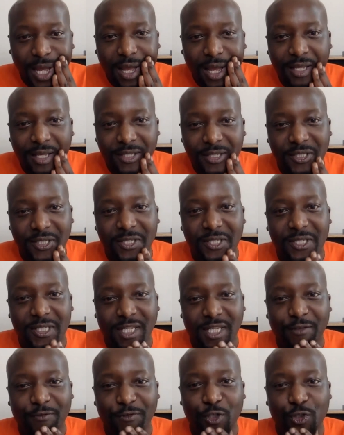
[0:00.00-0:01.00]
asks,
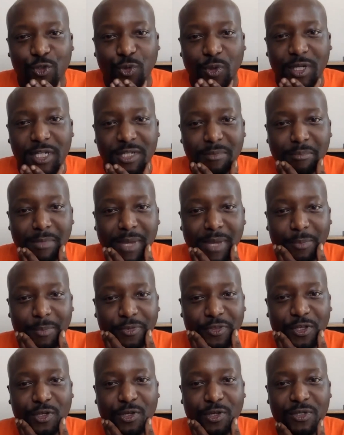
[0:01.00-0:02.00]
have you tried to map
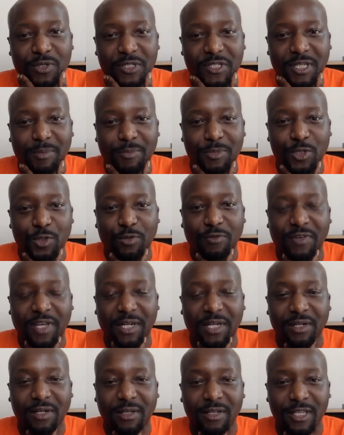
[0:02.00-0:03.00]
the concepts you have
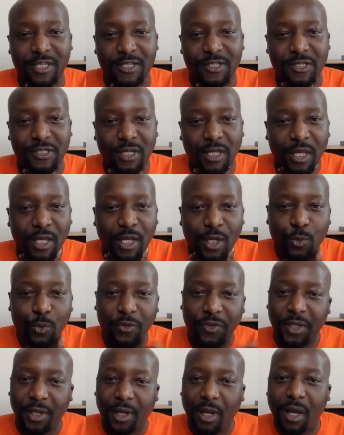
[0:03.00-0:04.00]
analyzed
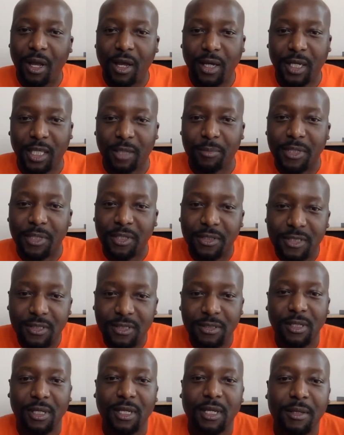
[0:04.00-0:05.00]
with an Archinet?
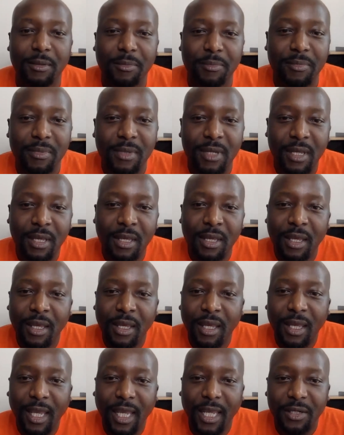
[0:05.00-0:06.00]

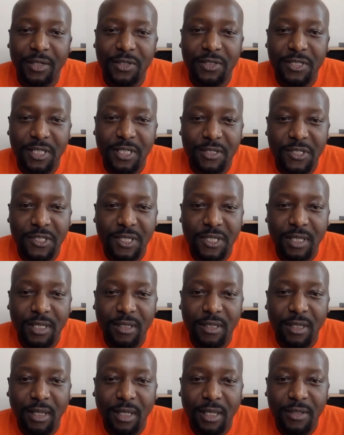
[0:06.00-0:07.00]
And
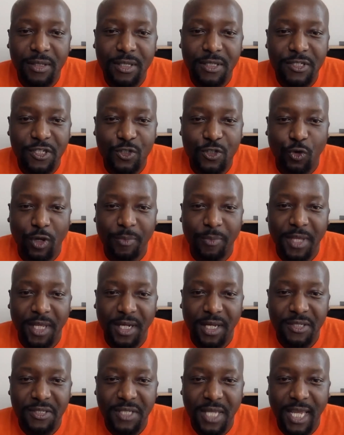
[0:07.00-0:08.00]
is described that
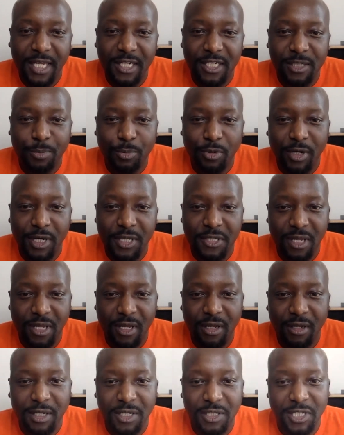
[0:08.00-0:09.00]
as enterprise
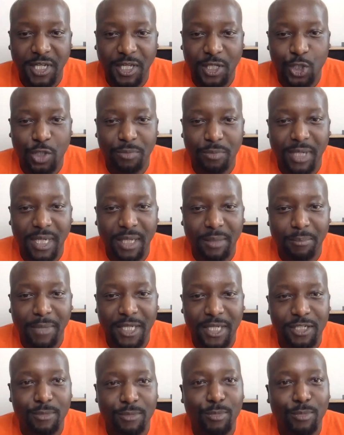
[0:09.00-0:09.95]
architecture meta